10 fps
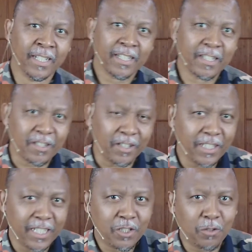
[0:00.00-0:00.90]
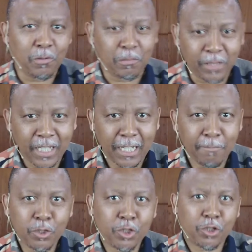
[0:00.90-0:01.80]
so that you will become
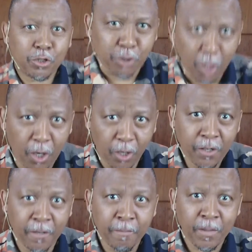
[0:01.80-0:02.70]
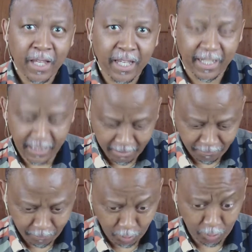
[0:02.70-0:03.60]
strong enough
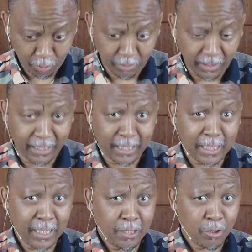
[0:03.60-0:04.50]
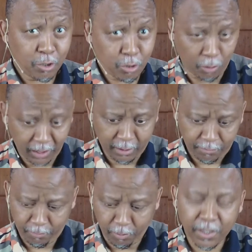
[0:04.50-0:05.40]
for you to eat solid
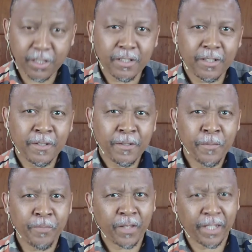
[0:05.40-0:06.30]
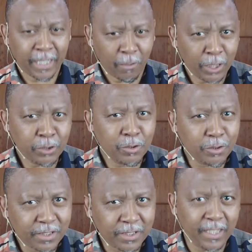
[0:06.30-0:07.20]
food. And I want you to
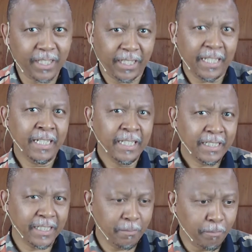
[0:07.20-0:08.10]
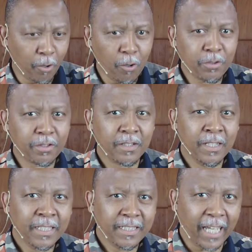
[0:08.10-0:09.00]
see that both
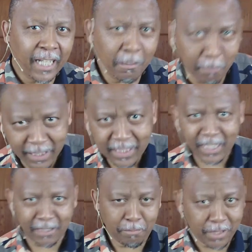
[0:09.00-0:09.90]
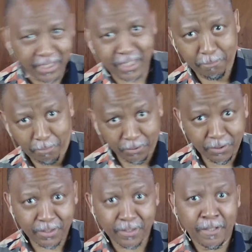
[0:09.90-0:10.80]
the elementary principles